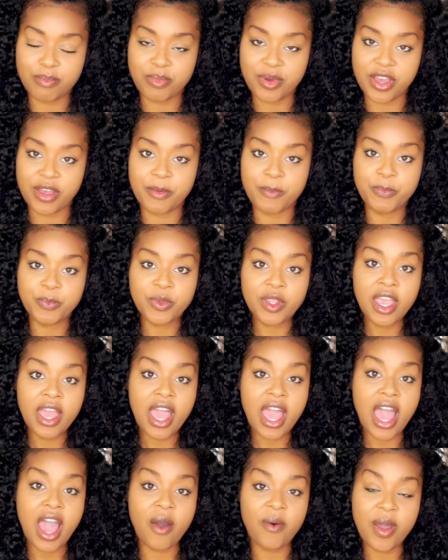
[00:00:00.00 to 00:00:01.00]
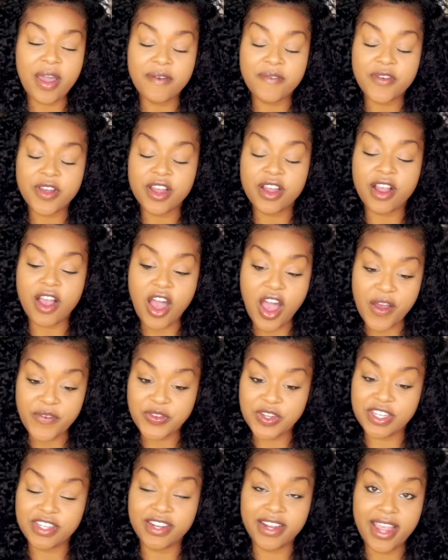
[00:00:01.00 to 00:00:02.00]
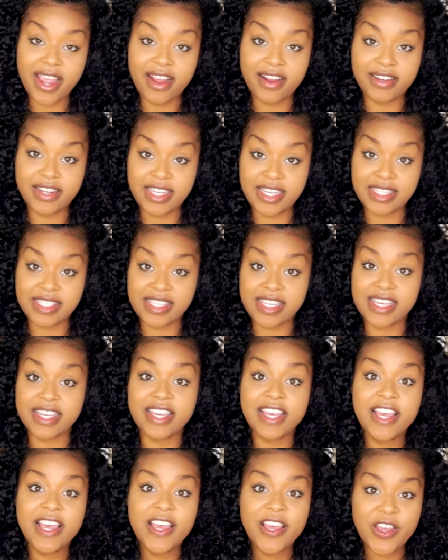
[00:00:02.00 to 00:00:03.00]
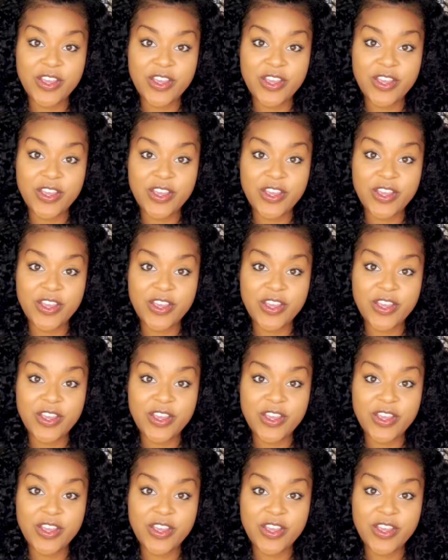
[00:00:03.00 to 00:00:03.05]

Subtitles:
But however often your hair needs it,